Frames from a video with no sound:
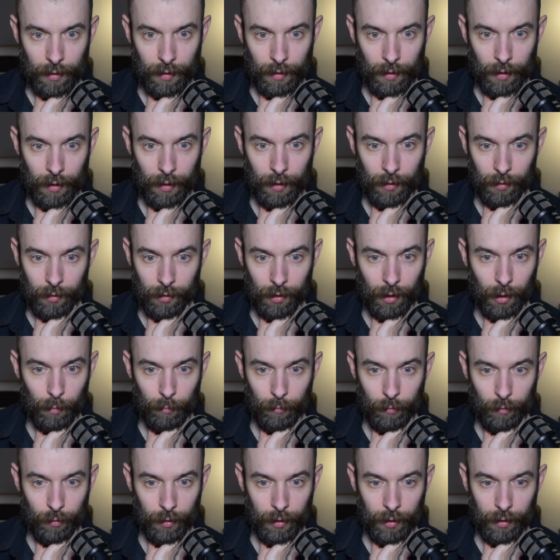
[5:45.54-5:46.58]
They look
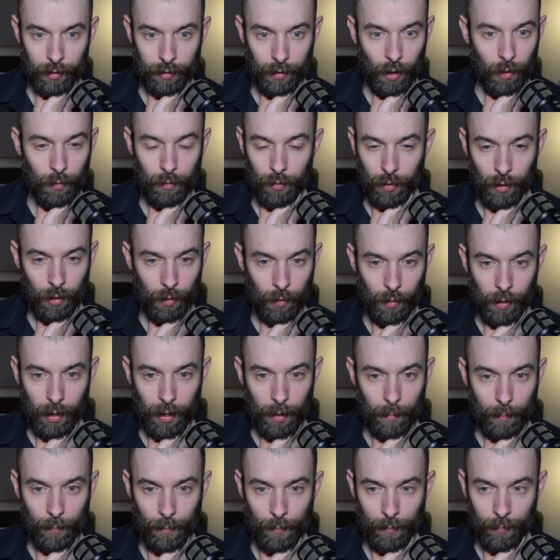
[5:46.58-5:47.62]
comfy. Don't know
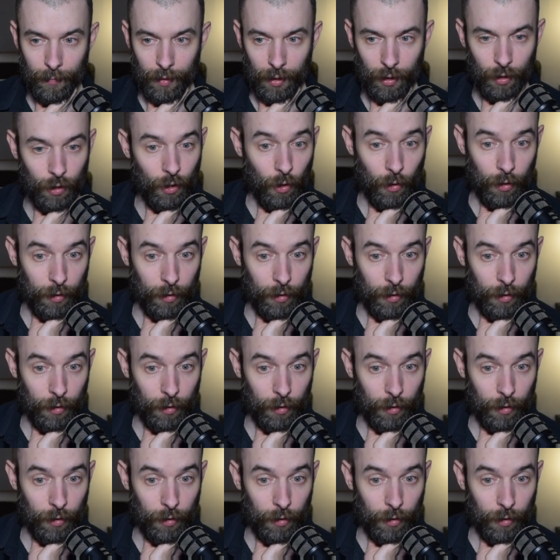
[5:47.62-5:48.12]
them. No